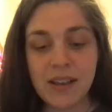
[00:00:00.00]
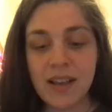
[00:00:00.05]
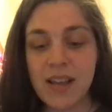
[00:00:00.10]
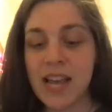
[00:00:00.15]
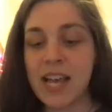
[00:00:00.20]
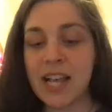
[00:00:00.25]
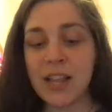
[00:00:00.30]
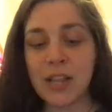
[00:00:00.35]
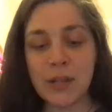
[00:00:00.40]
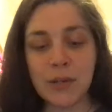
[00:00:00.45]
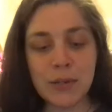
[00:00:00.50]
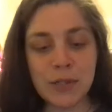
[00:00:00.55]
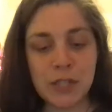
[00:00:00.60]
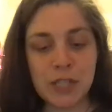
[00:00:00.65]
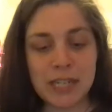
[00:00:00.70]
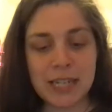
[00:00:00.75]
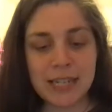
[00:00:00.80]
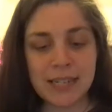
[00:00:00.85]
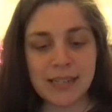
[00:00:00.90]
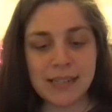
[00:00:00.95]

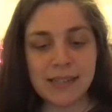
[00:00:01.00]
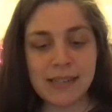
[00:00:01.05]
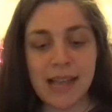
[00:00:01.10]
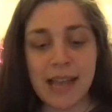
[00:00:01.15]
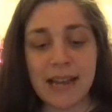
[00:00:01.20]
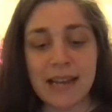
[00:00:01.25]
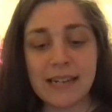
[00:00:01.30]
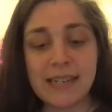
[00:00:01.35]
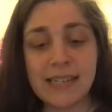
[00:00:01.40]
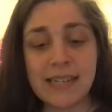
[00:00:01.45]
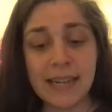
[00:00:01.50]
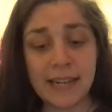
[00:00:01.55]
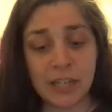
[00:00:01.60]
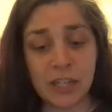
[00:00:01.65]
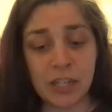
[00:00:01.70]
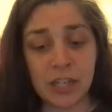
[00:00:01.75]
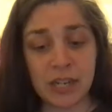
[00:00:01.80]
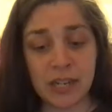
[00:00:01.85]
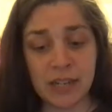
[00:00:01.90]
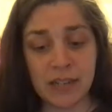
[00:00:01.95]
illusions, and
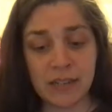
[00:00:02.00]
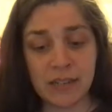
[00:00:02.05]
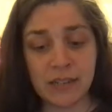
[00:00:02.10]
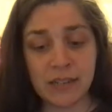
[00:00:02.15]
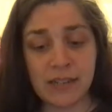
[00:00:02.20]
addictions